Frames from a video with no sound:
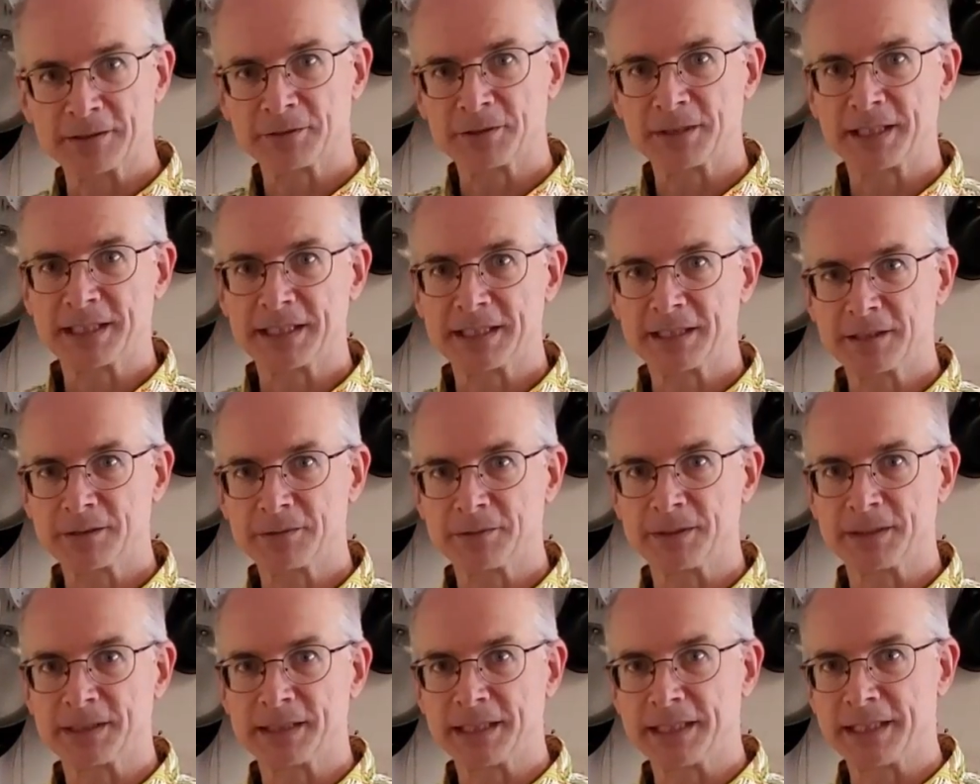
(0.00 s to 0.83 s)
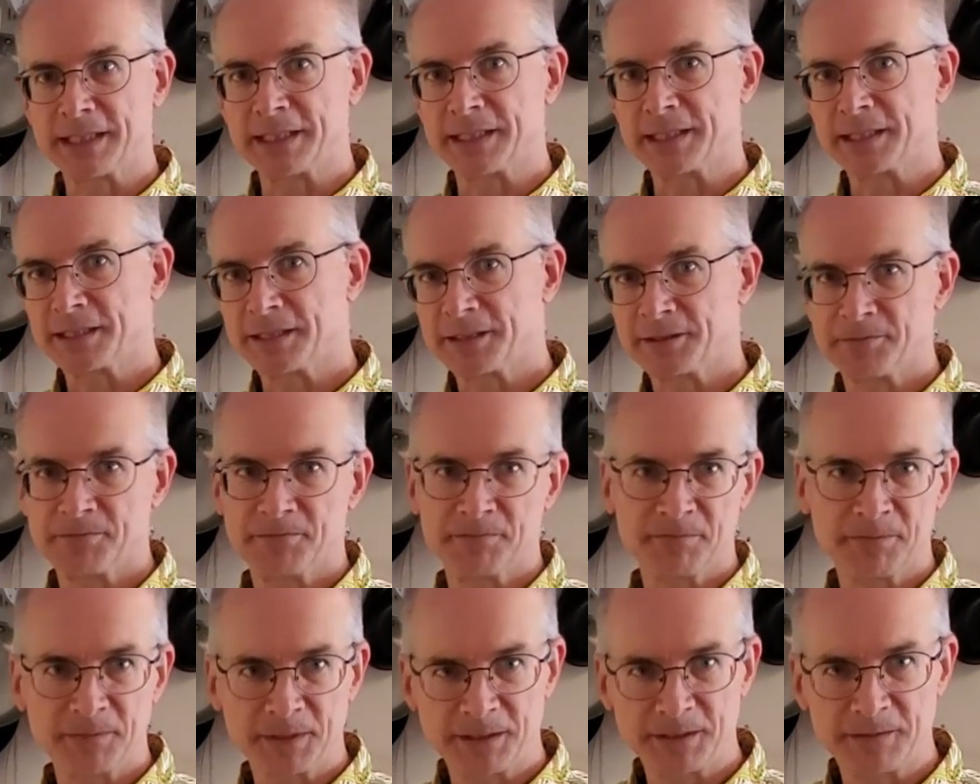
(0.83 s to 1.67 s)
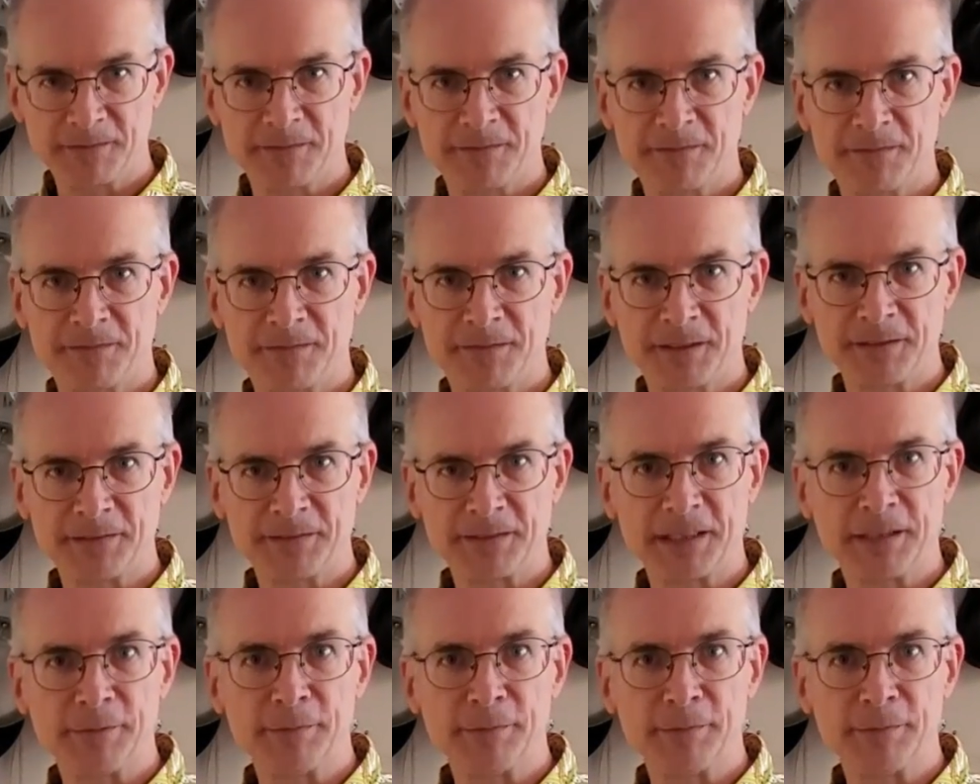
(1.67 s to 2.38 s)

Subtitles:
rice will take 50